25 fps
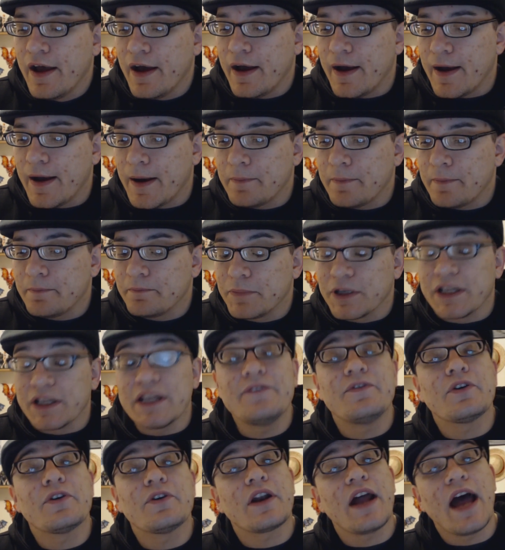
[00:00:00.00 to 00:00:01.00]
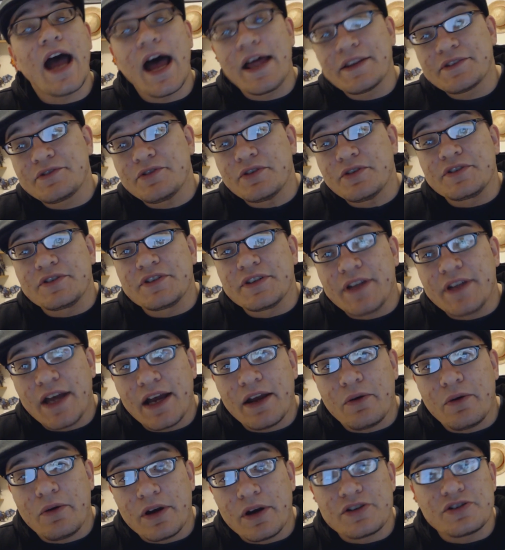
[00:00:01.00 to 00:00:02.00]
But leave your answer to
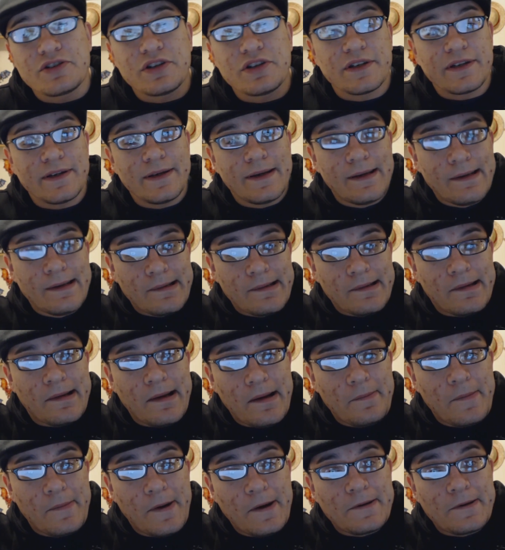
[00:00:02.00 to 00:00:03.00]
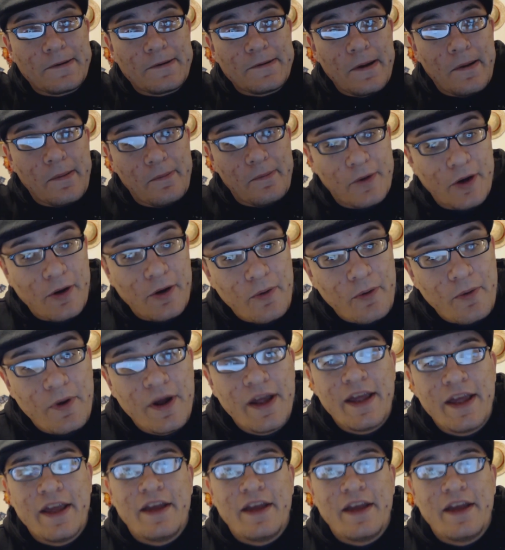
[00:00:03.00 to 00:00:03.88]
that question in the comments down below.